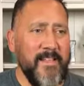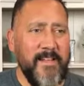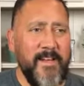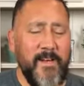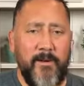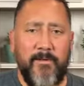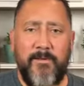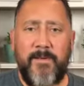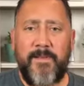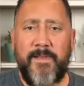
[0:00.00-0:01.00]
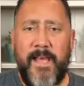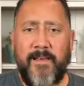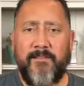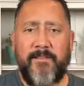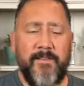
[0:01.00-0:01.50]
you know
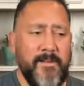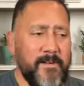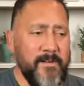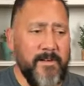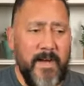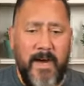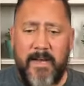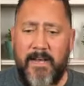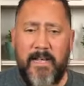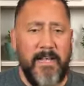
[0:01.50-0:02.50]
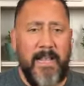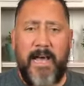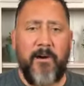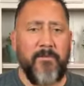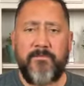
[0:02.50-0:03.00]
that God
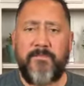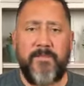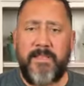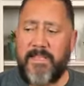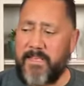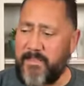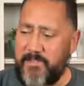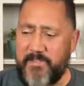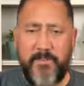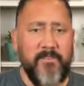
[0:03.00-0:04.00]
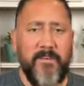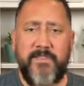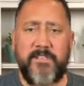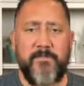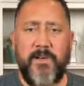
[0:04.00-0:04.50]
allowed the, the children
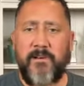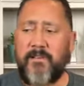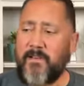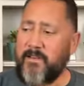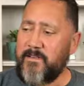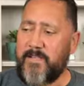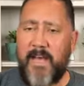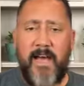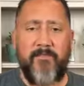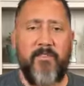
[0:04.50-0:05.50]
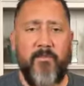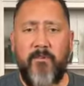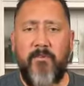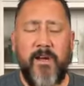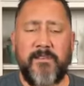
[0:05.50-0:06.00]
of Israel to have the
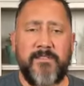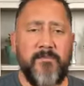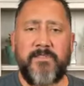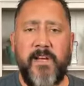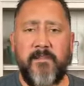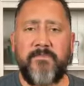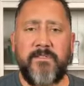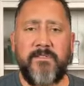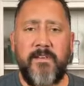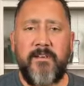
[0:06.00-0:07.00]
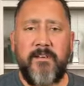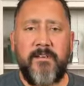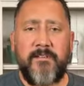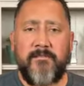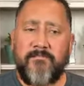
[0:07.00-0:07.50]
request. Sometimes
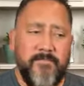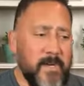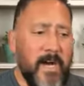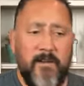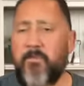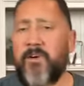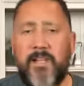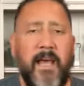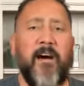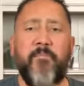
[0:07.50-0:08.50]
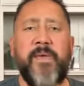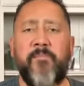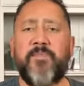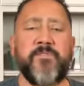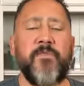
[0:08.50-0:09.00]
God will allow
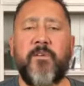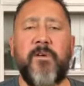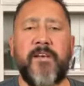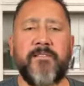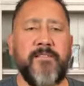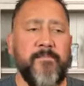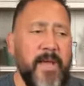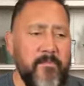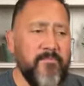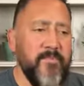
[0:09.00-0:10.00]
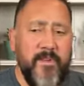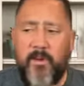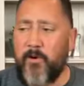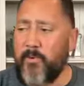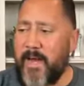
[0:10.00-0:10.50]
people's requests. And, and you
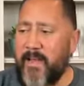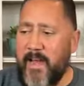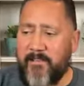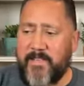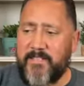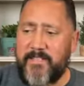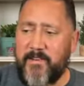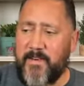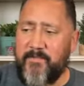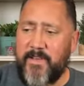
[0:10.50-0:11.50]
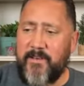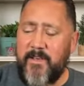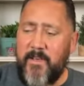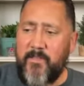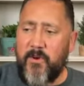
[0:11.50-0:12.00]
know, I, I, consider even
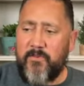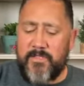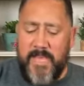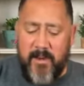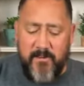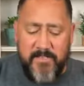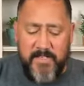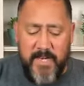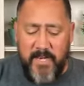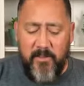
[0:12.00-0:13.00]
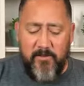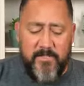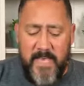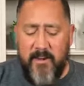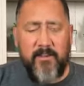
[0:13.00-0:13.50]
those that are sinning,
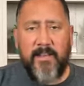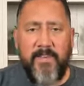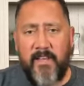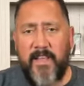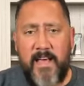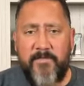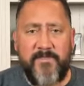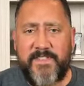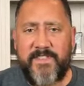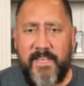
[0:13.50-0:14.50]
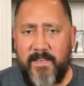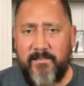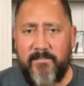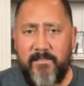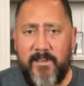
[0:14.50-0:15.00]
those that are living a life of
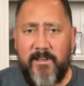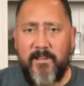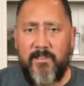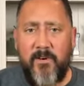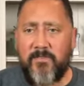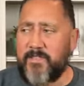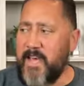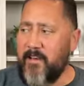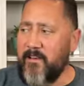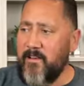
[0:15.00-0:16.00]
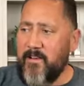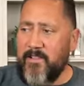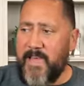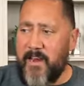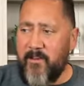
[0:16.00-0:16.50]
sin, those that are
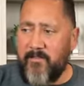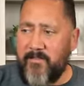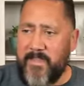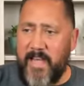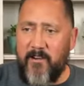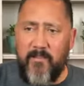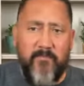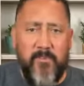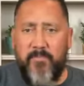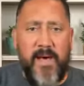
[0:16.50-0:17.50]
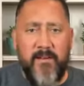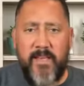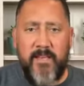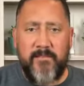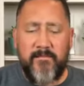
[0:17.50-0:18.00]
that are that are in
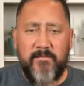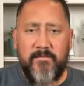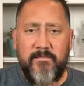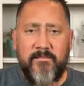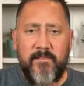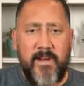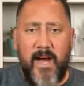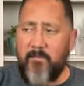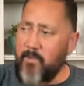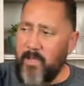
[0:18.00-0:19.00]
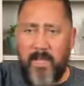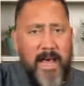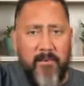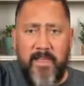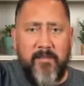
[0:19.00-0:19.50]
rebellion, God will
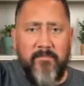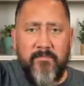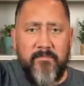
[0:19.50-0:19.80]
allow them.